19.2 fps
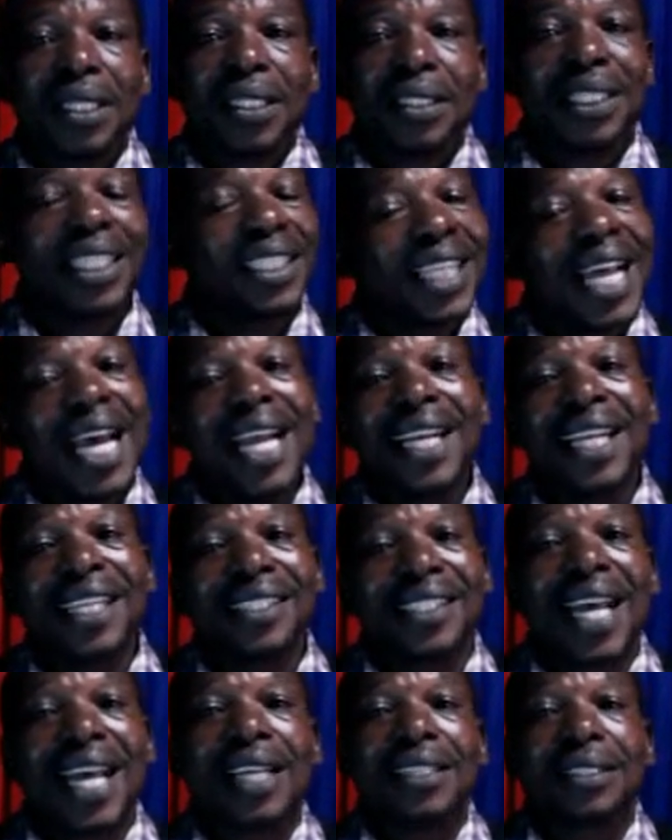Just
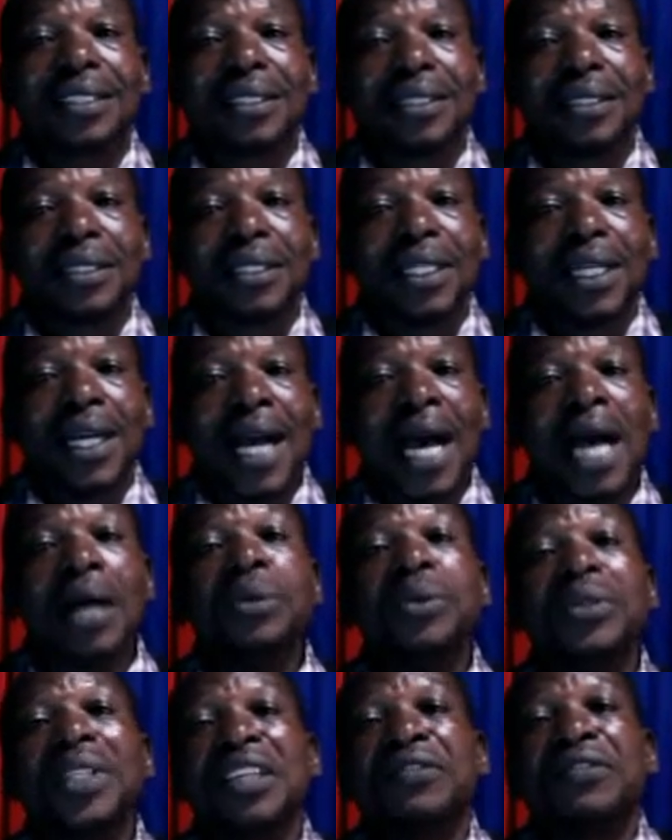understand, how
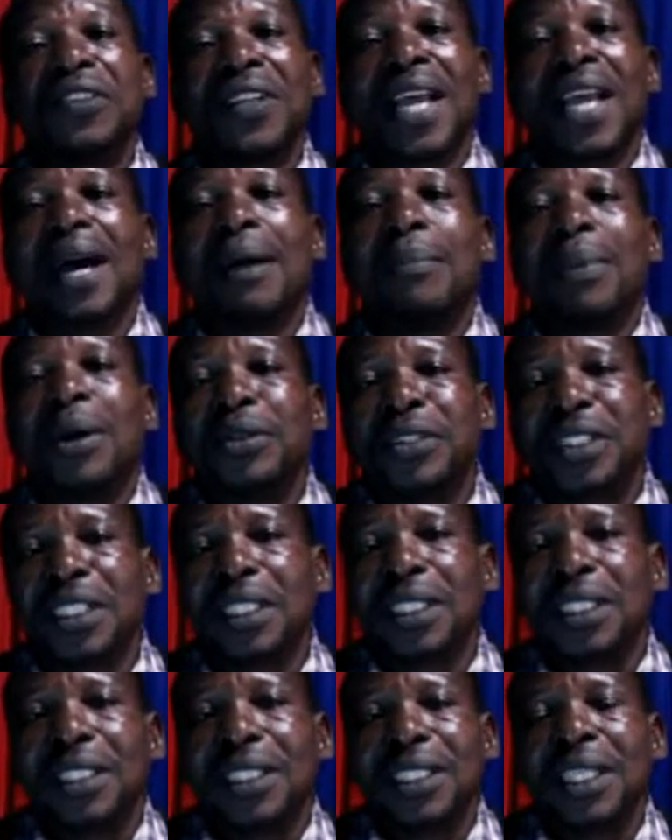do they feel about
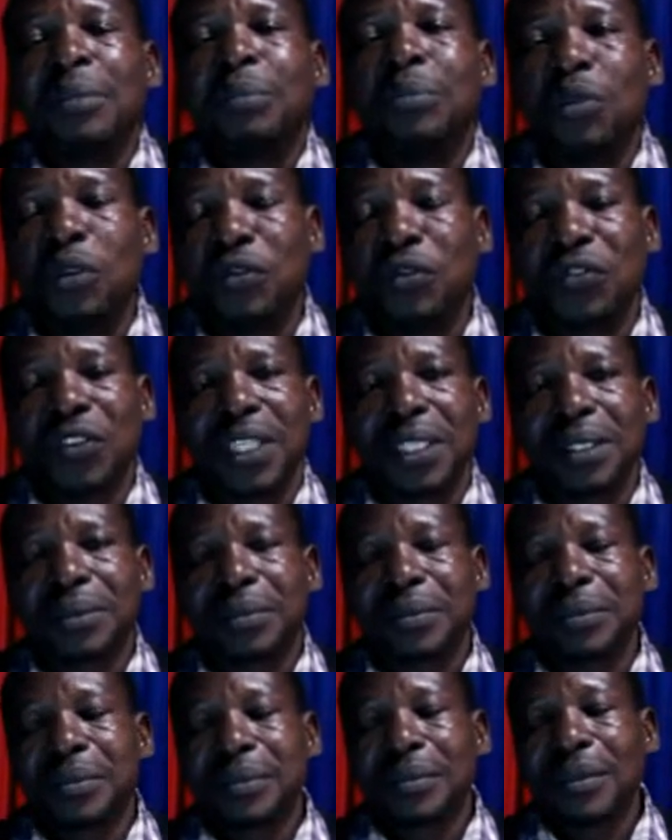the moving?
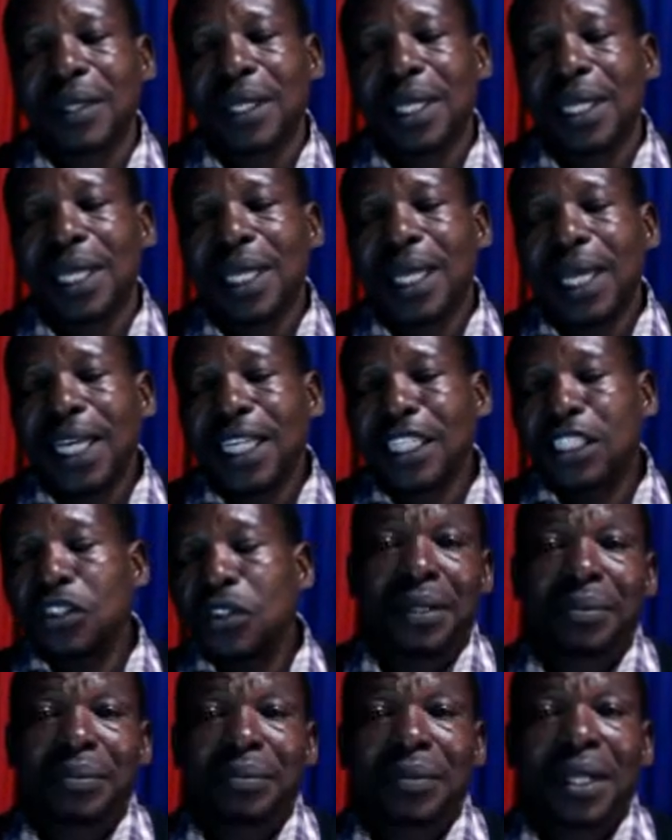It's
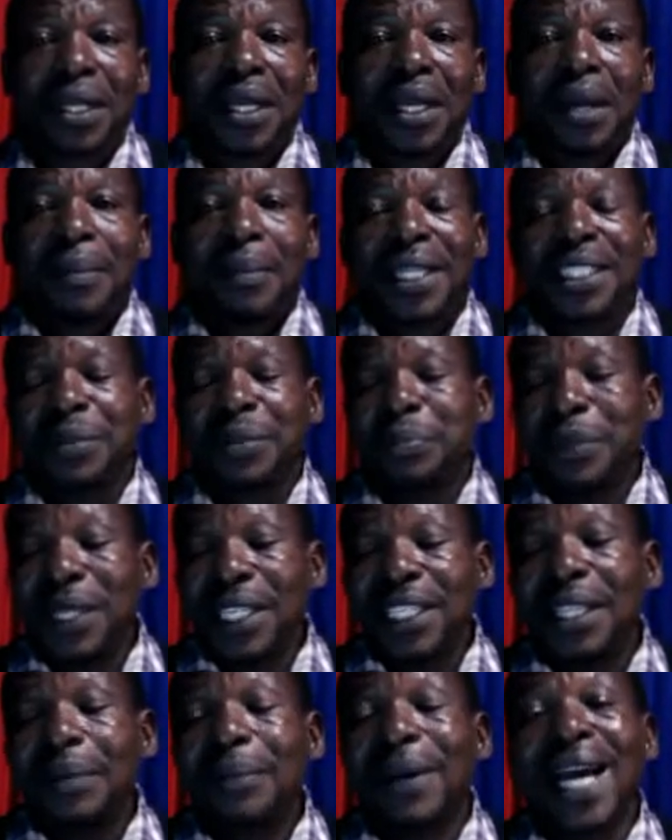not, but
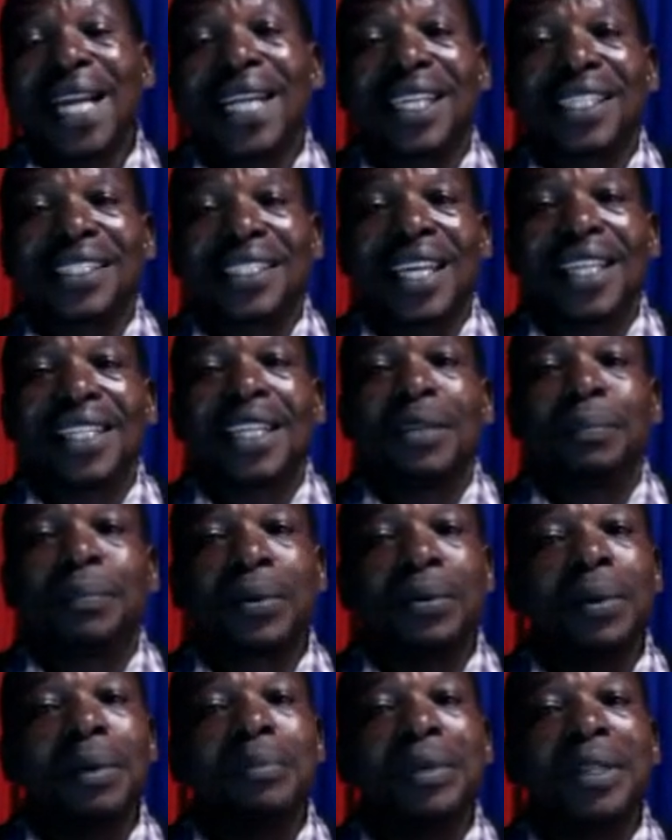make them understand that
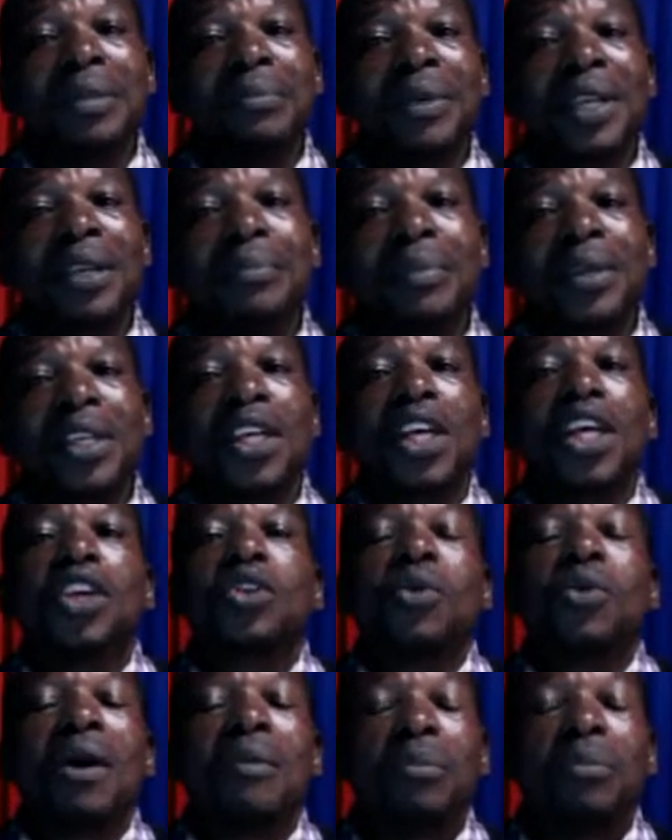probably maybe
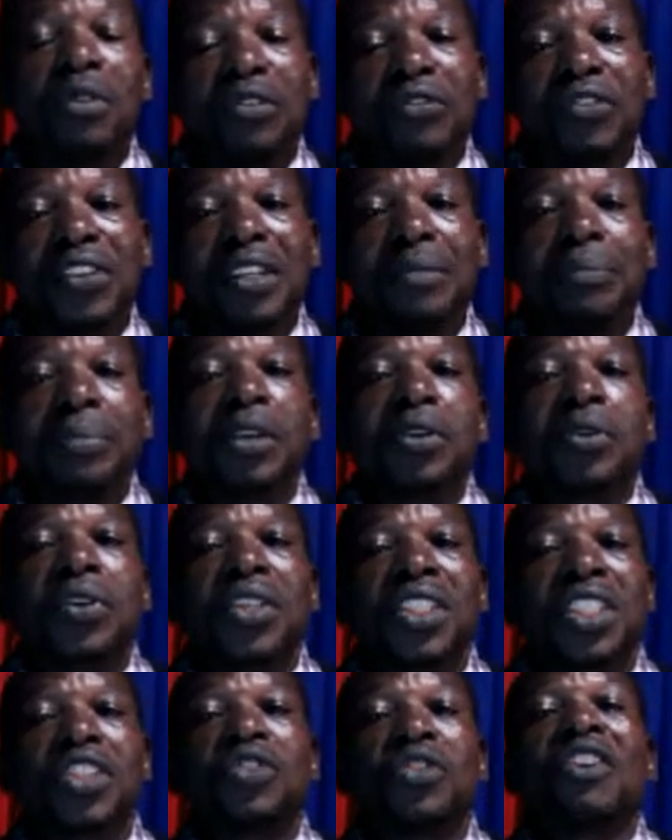you are moving
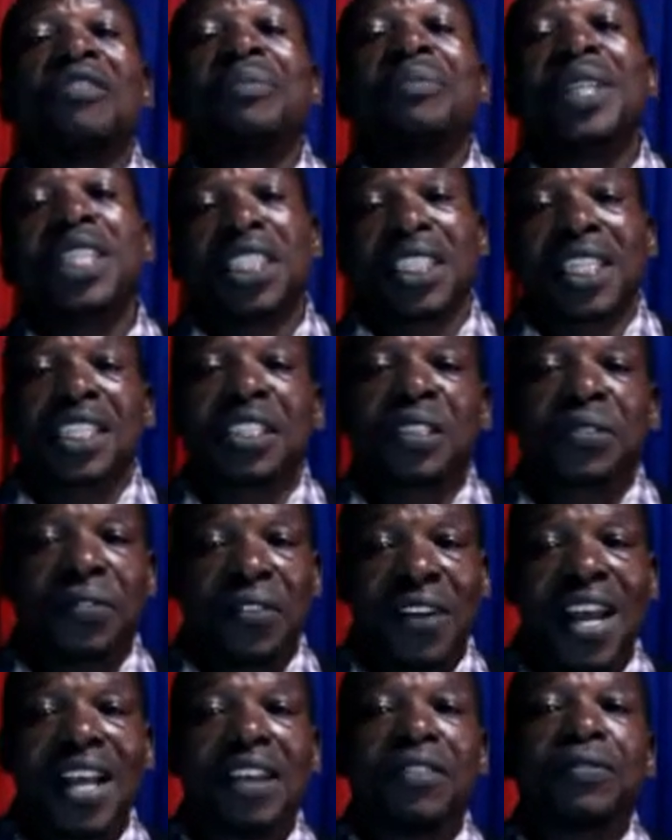because you have been
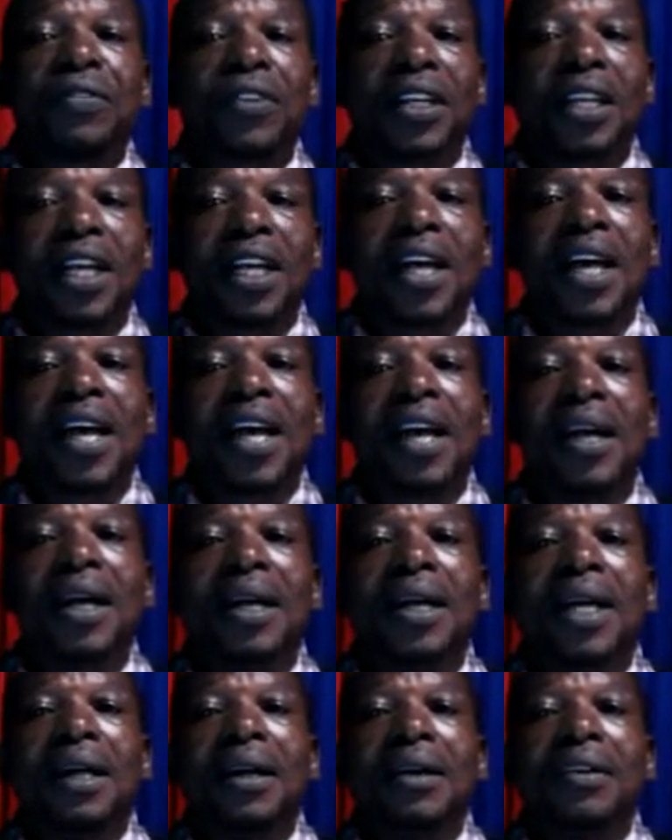transferred
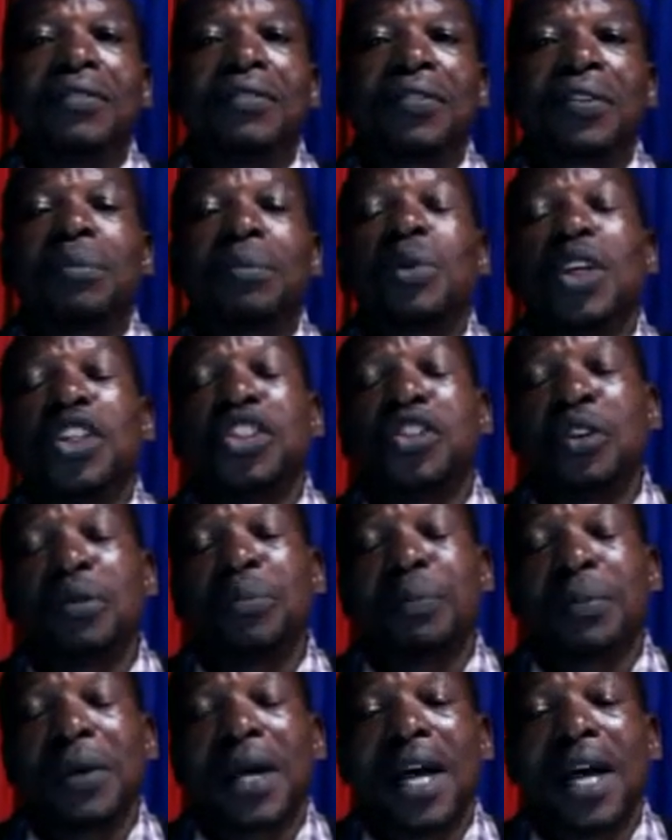from your job